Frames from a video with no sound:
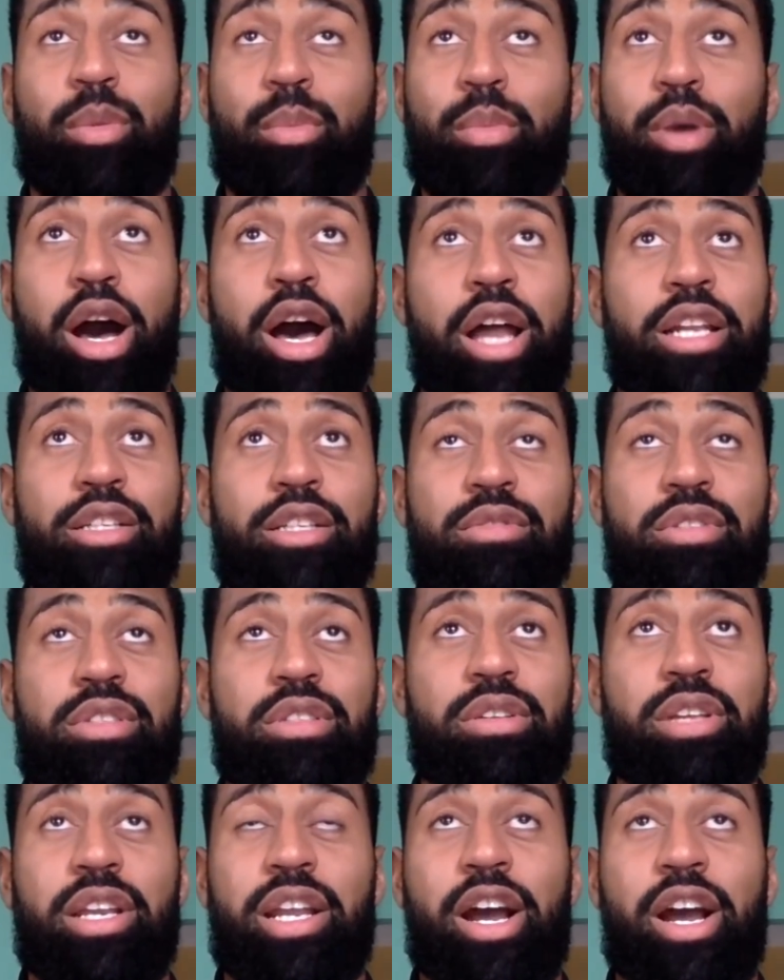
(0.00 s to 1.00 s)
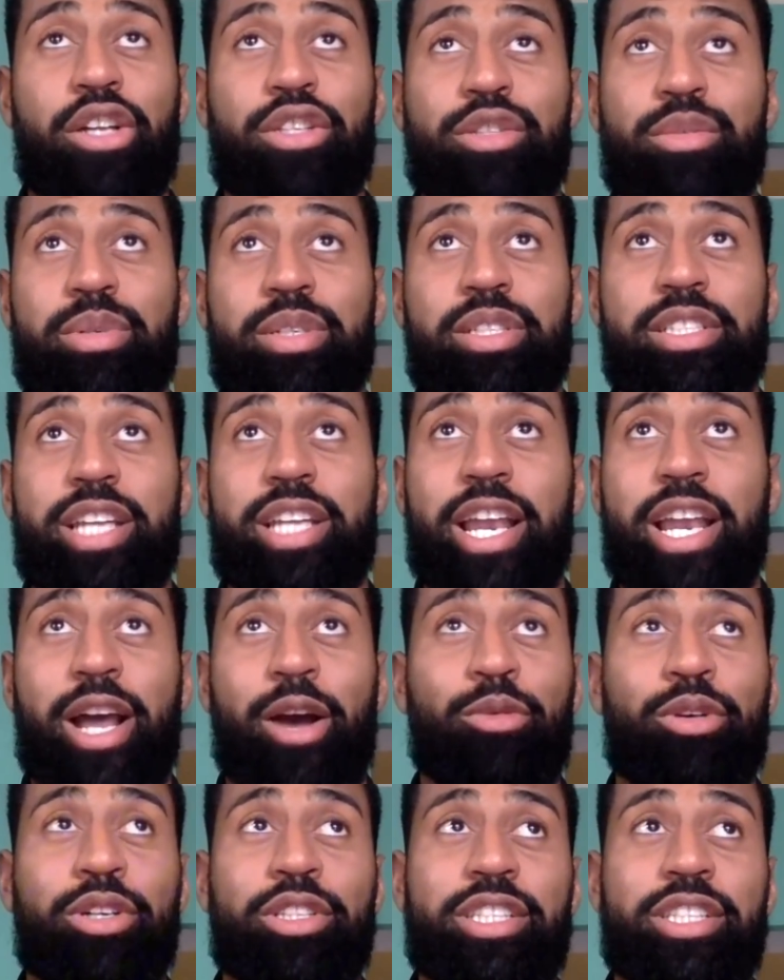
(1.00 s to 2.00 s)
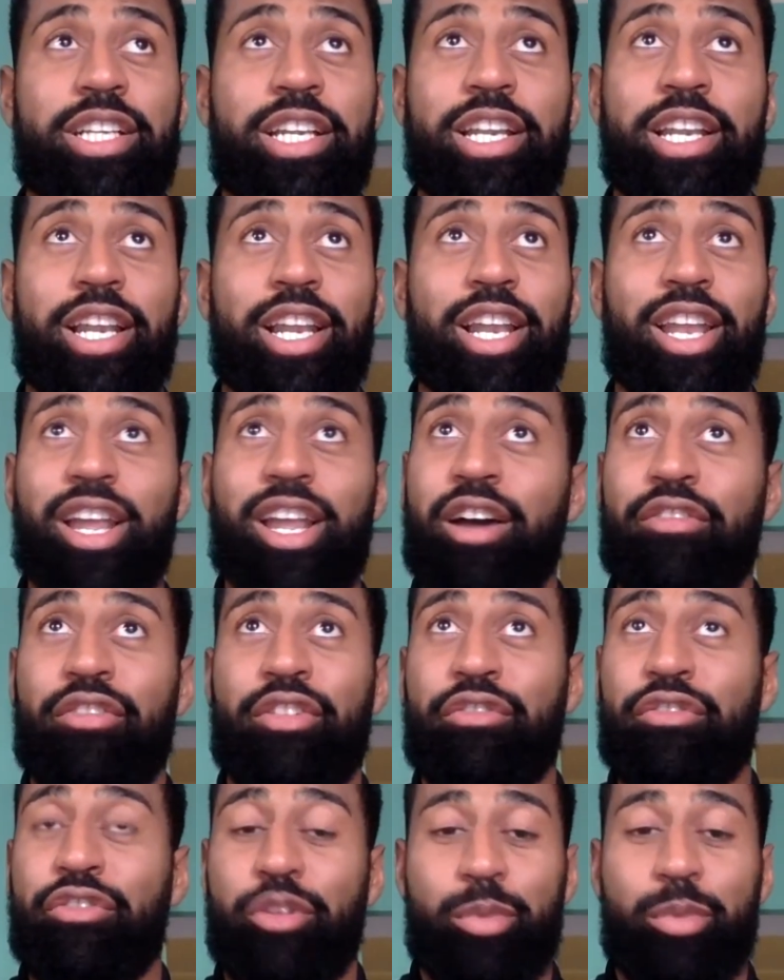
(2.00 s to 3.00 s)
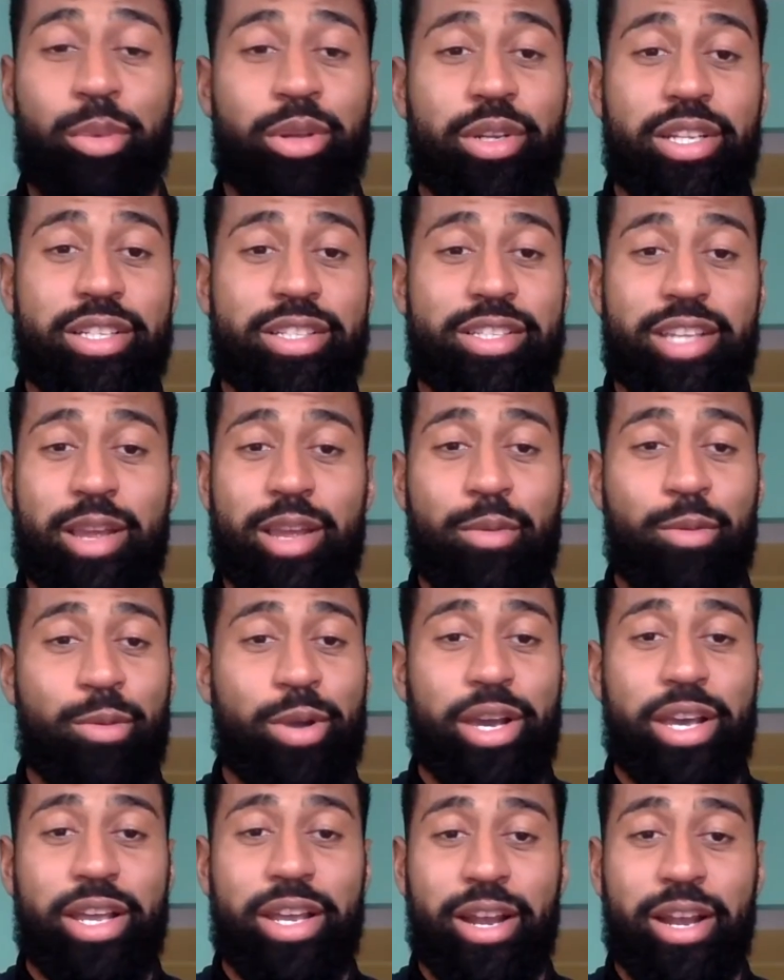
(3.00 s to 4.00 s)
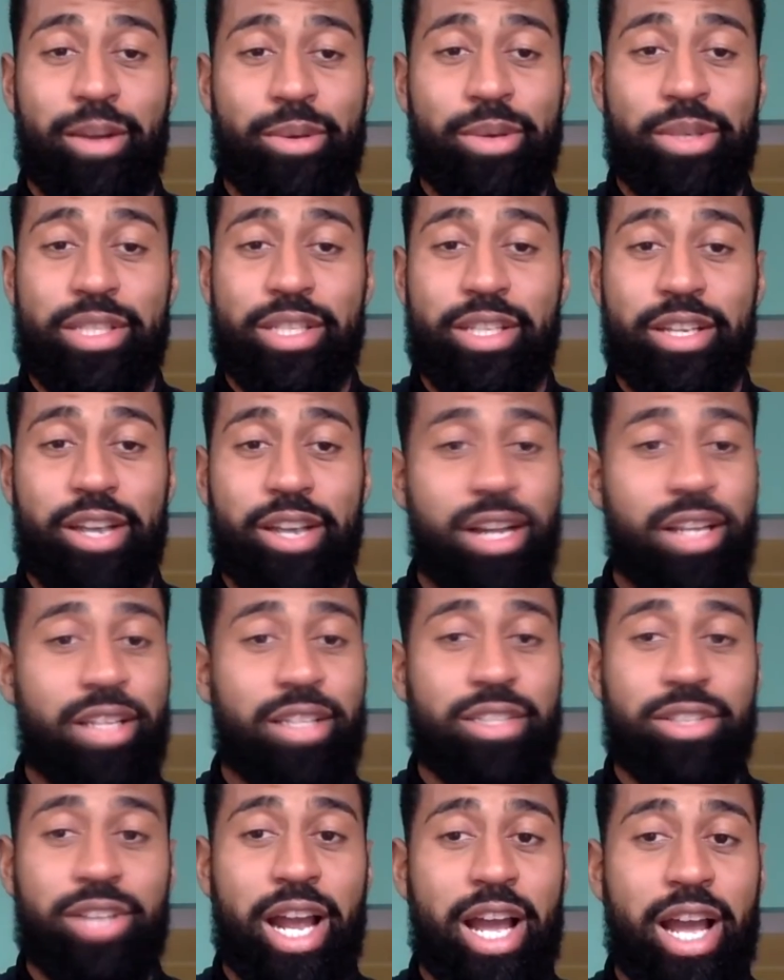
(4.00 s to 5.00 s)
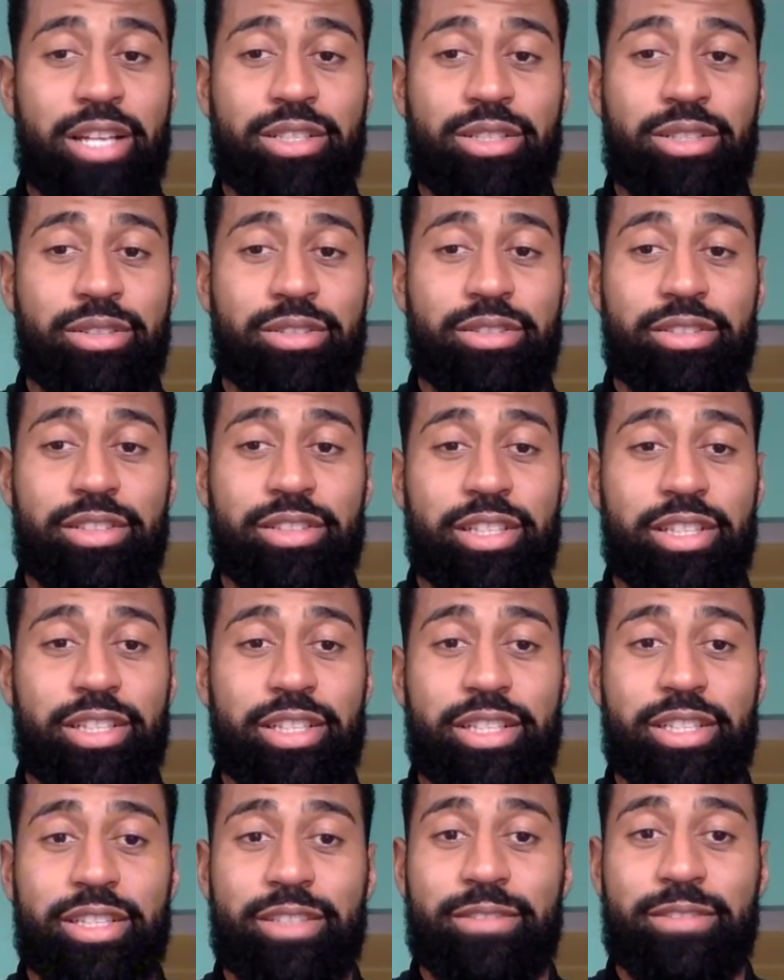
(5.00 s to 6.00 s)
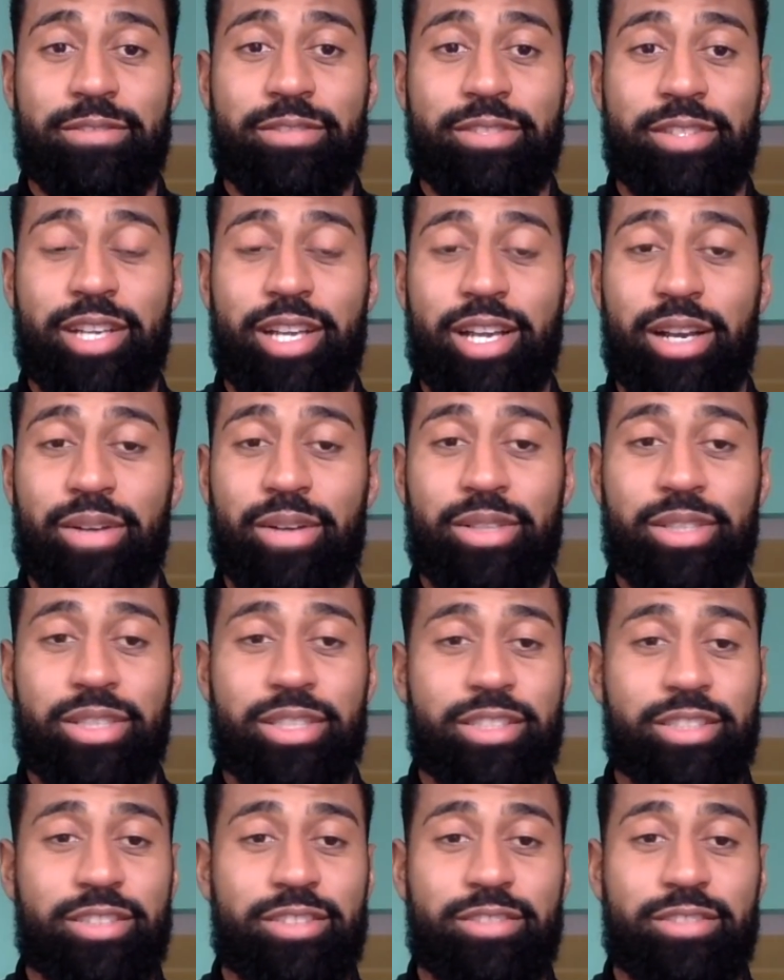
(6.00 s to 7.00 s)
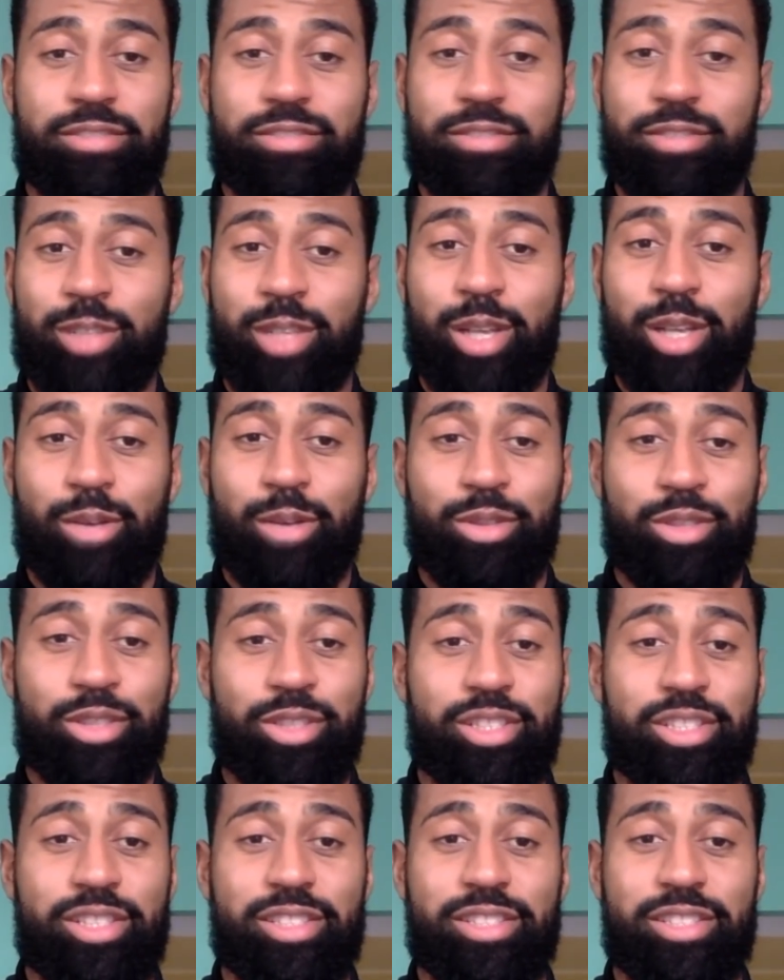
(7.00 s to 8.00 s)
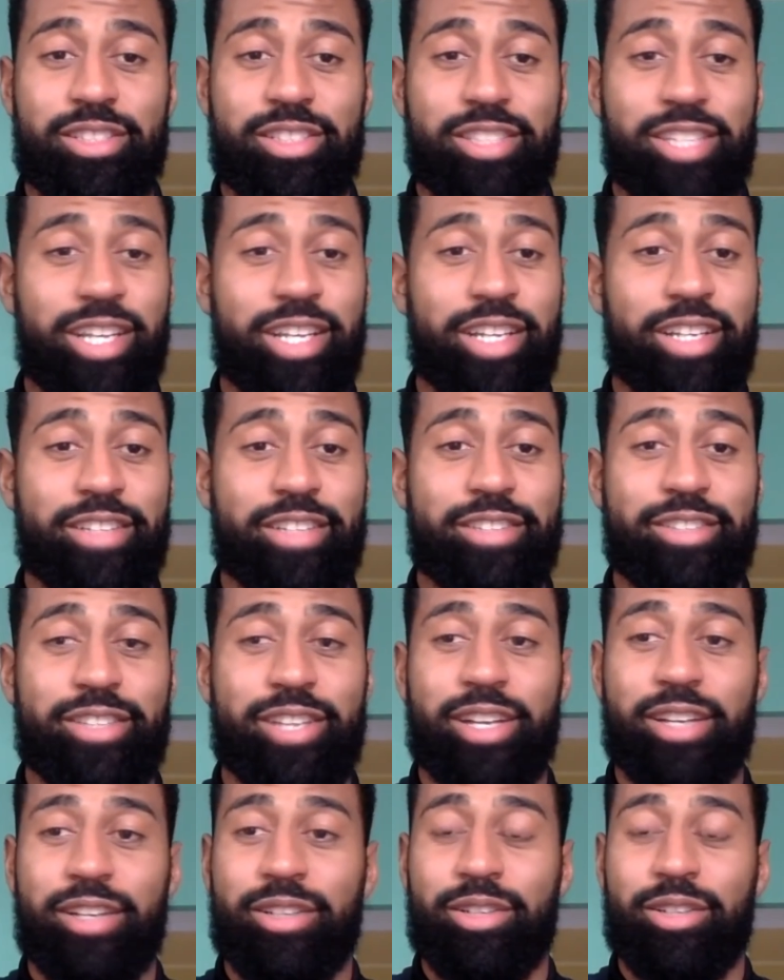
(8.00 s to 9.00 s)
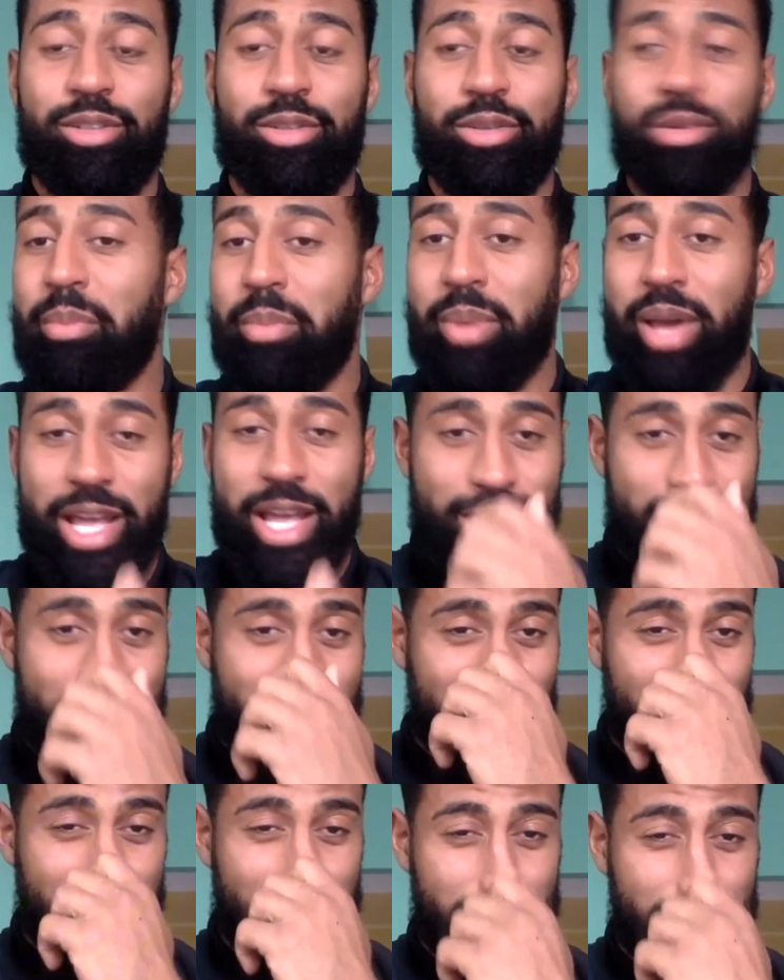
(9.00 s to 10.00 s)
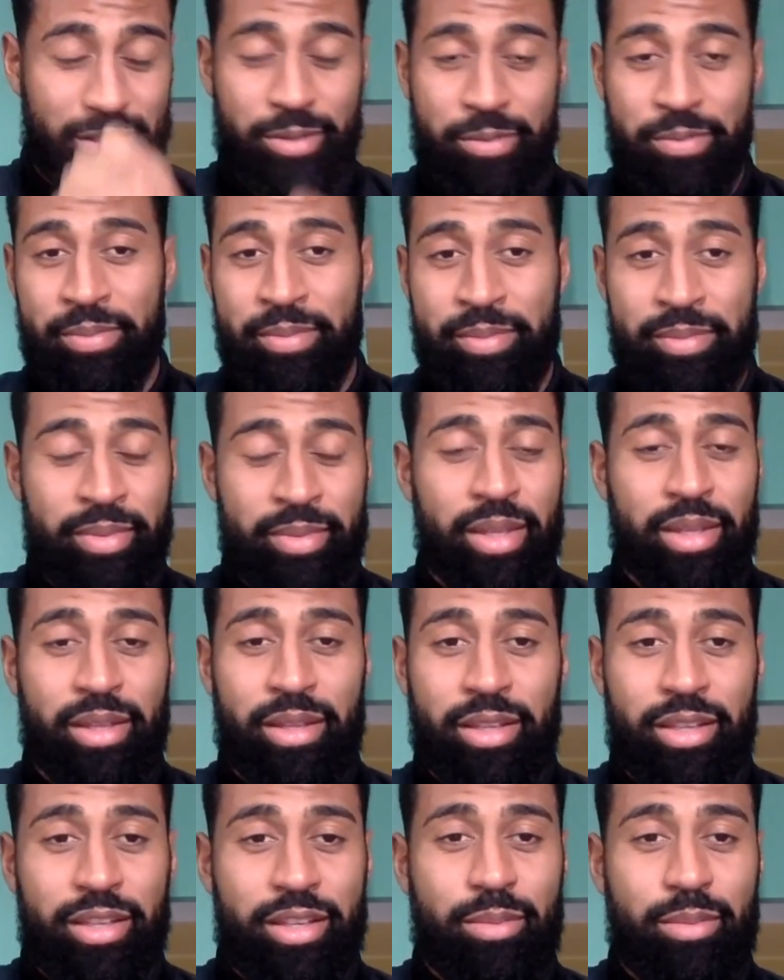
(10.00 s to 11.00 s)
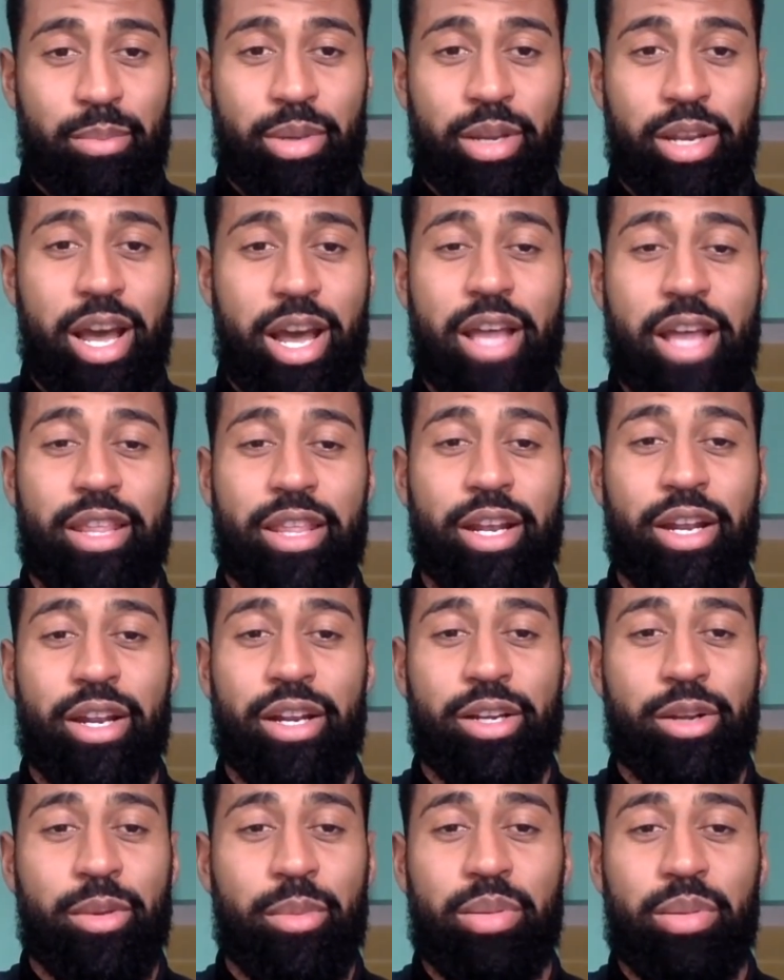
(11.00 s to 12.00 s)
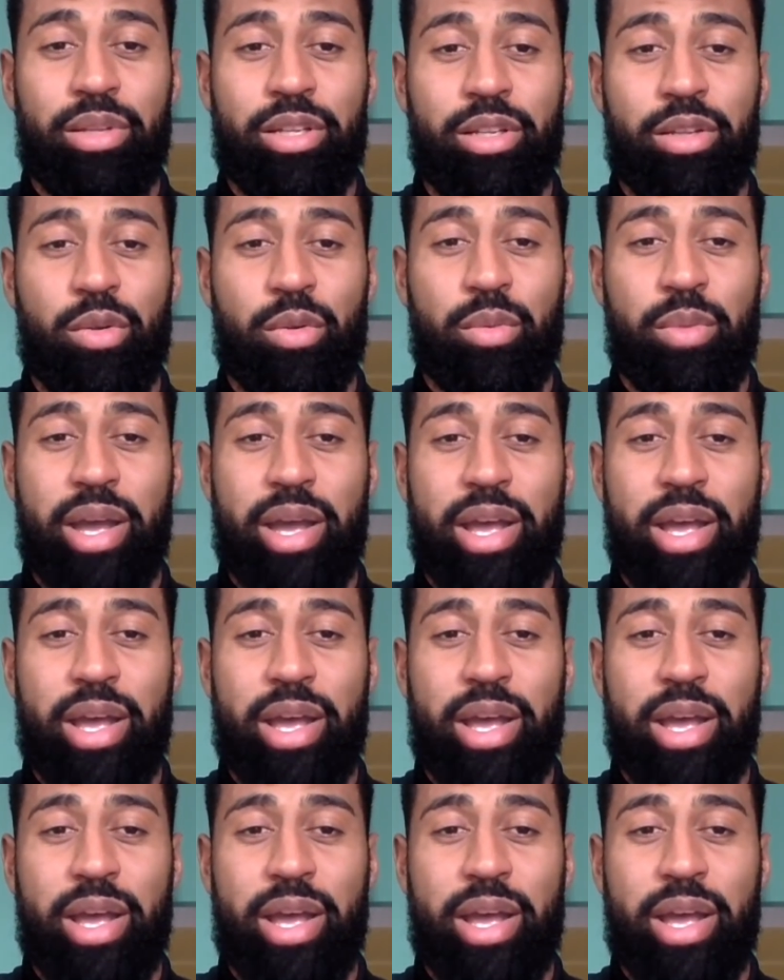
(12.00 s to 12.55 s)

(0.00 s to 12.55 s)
honest with you, at 100%, I wasn't loving football the same way that I was in college or high school. Like I was, I was just sick, trying to do the best, but not there completely with my